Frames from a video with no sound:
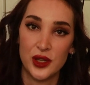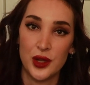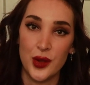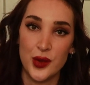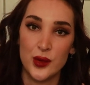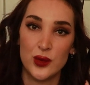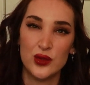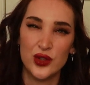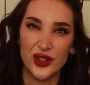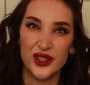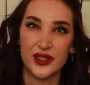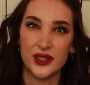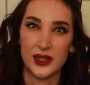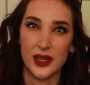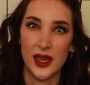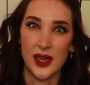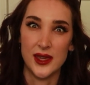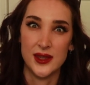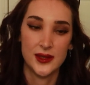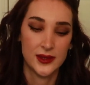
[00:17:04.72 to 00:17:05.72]
two just in
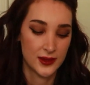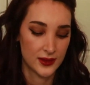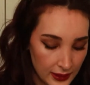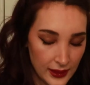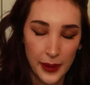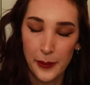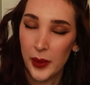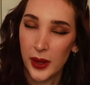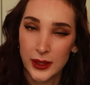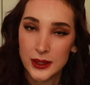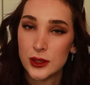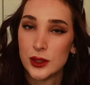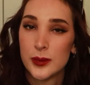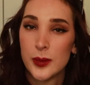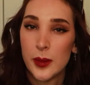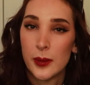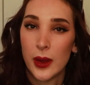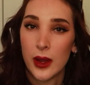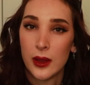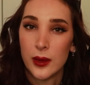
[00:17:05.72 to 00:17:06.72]
case. That might just
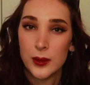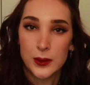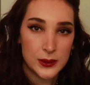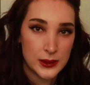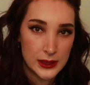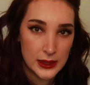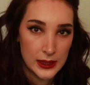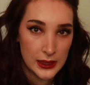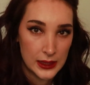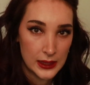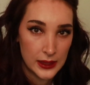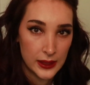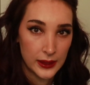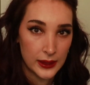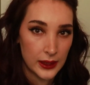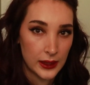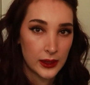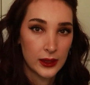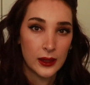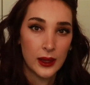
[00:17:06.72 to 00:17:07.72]
be my OCD,
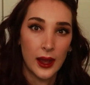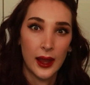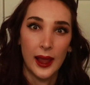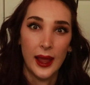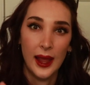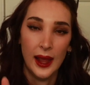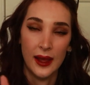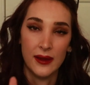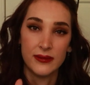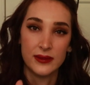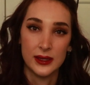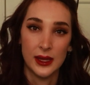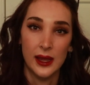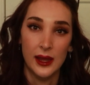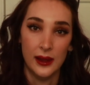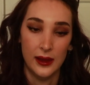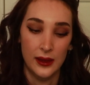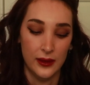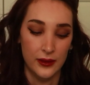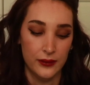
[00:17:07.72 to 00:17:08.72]
like I have to
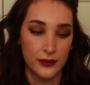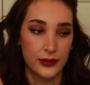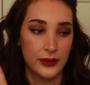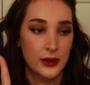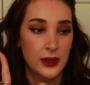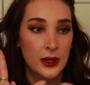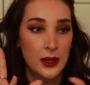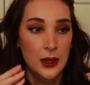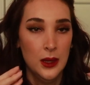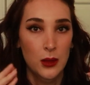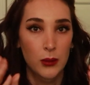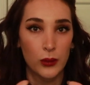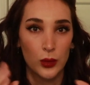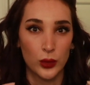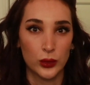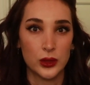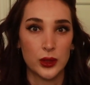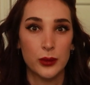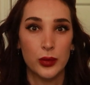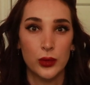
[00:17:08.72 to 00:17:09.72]
have
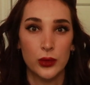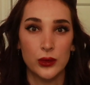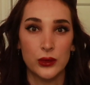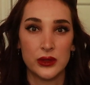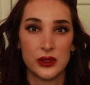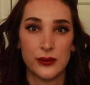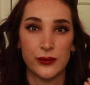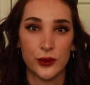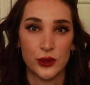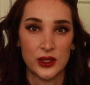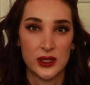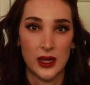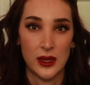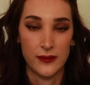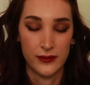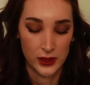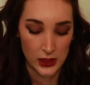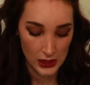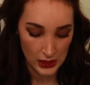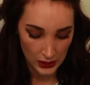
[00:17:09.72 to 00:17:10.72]
multiples for
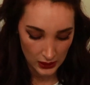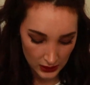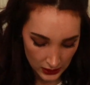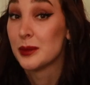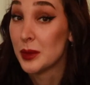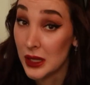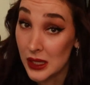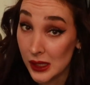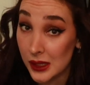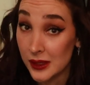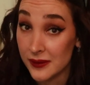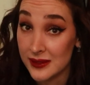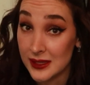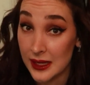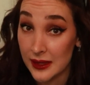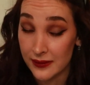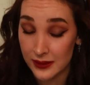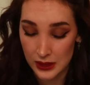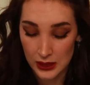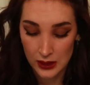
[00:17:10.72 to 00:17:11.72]
safety. Speaking of
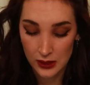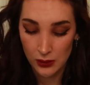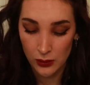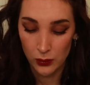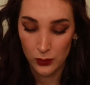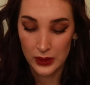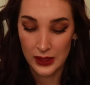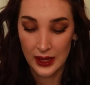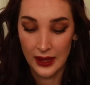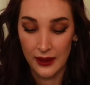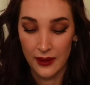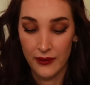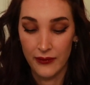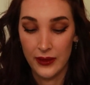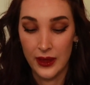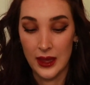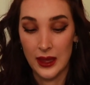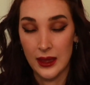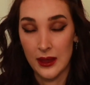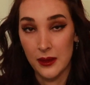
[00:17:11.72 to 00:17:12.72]
safety, we have
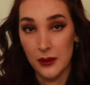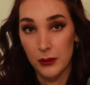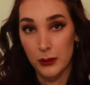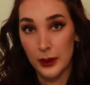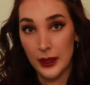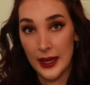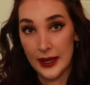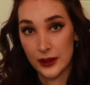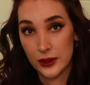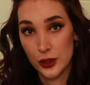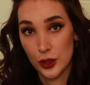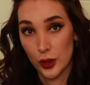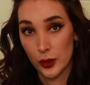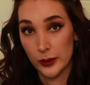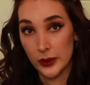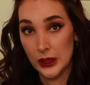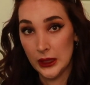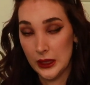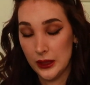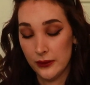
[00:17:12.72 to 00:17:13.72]
a black
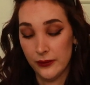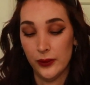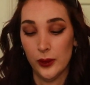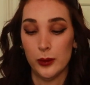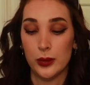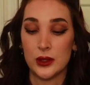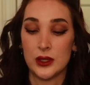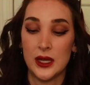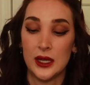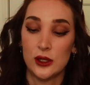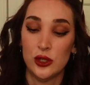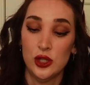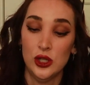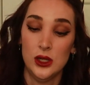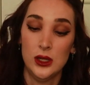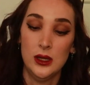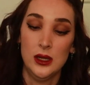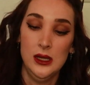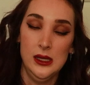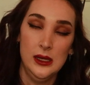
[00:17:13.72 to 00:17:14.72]
tourmaline for
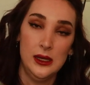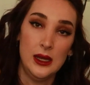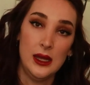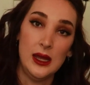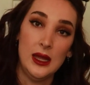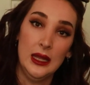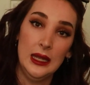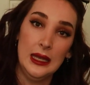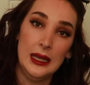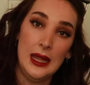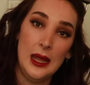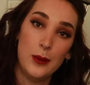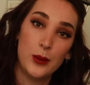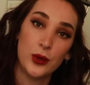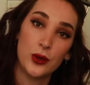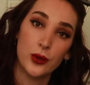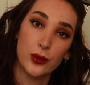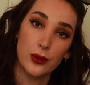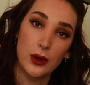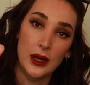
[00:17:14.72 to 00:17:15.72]
protection and a
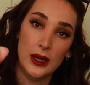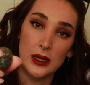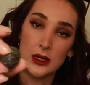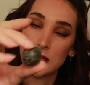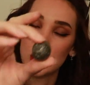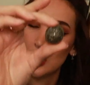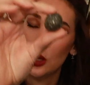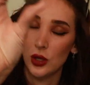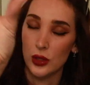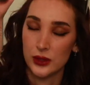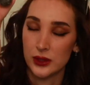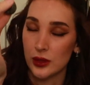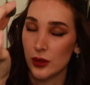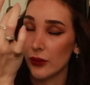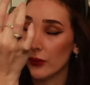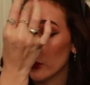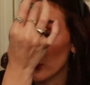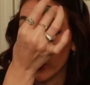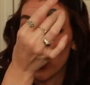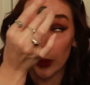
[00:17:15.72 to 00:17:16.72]
labradorite
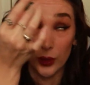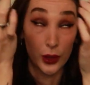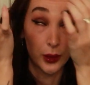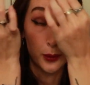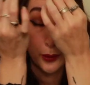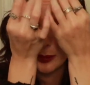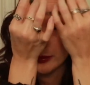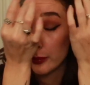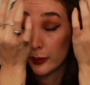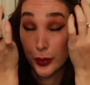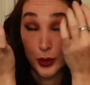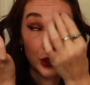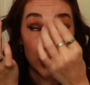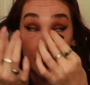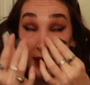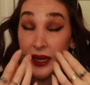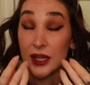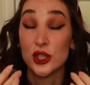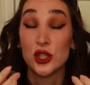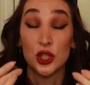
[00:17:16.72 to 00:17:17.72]
also for
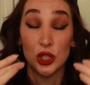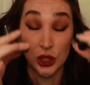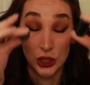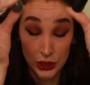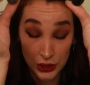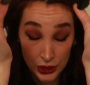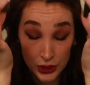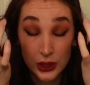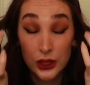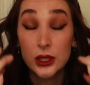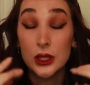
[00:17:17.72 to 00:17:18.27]
protection.